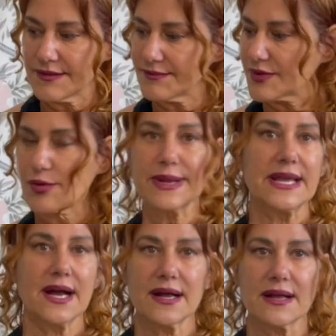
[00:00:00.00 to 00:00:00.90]

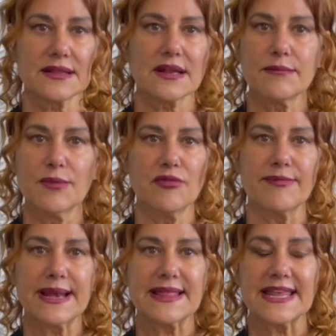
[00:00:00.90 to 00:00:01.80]
Kriya, a little
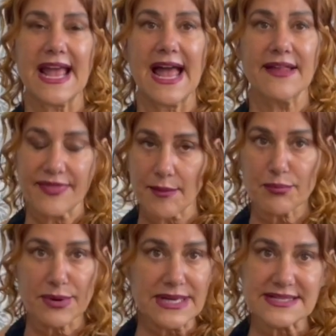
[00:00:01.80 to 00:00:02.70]
movement at the end that
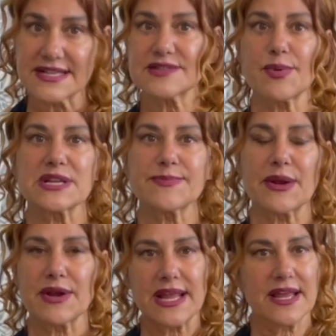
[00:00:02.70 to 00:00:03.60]
brings this
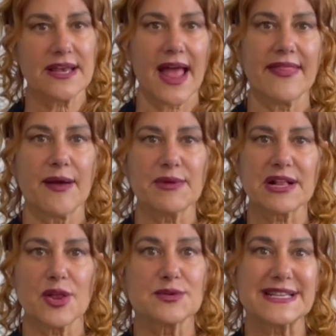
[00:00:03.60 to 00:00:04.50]
prosperity in, and then we
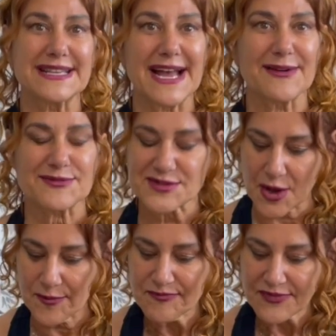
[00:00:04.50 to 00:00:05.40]
close it down.
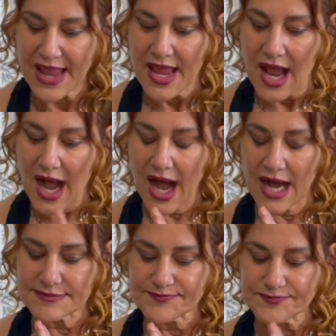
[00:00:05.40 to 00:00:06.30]
So
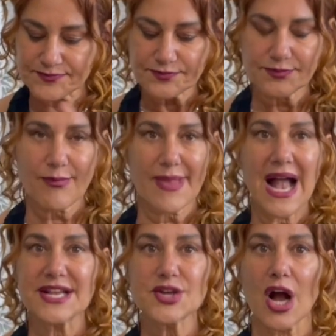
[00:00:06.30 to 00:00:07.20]

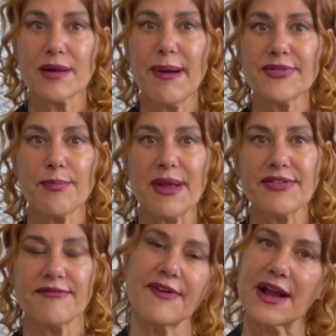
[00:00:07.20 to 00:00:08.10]
I talk about the breath
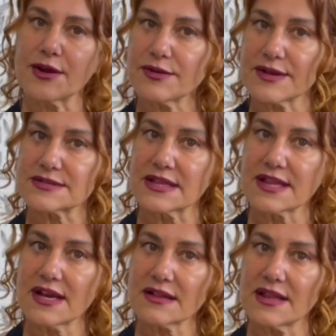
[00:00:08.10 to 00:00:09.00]
of fire. There's a
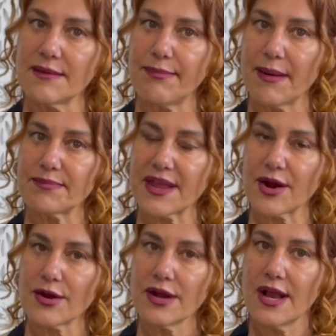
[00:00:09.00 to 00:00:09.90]
little clip up
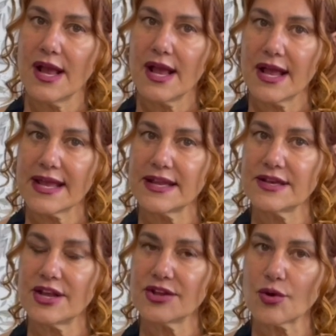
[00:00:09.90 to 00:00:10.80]
there
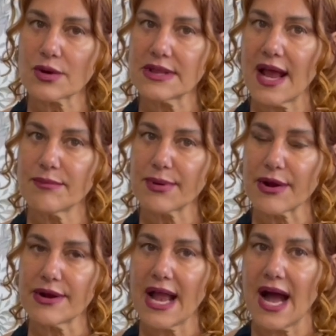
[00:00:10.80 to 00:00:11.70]
in your
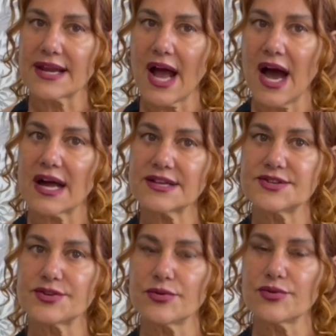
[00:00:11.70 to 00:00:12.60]
library on how to
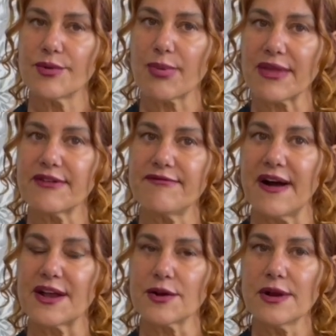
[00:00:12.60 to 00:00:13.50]
do the breath of
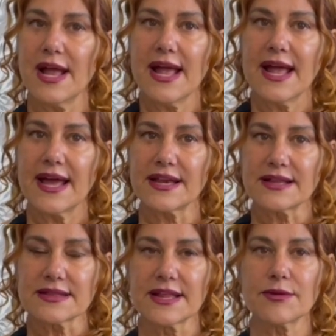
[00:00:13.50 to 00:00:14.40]
fire, and
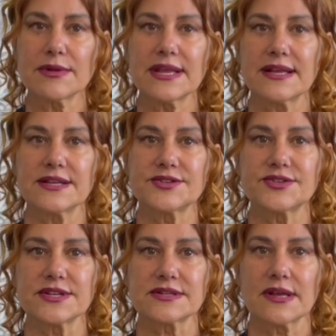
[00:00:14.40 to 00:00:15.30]
it literally is
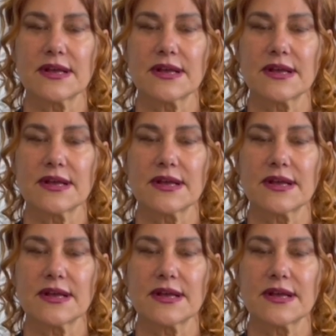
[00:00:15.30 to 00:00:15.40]
just,